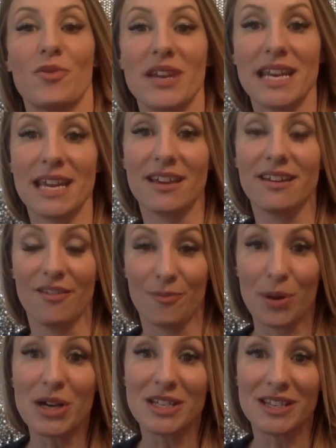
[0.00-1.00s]
reading
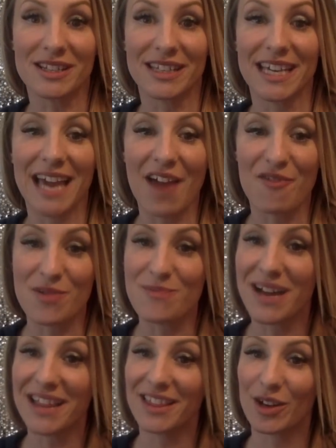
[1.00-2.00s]
personally every
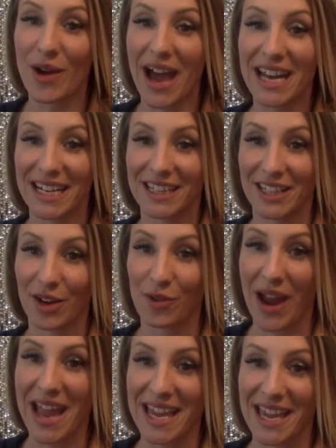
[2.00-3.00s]
month, go ahead and click
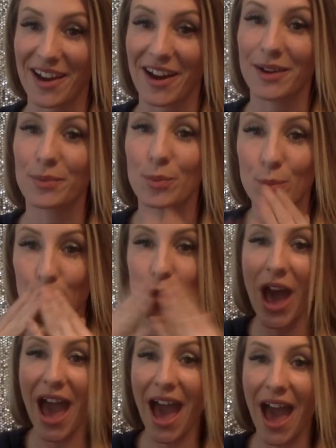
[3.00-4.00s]
right here.
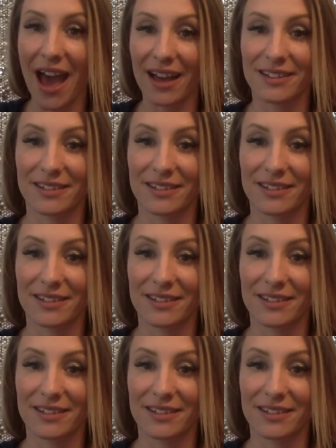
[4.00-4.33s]
Mwah!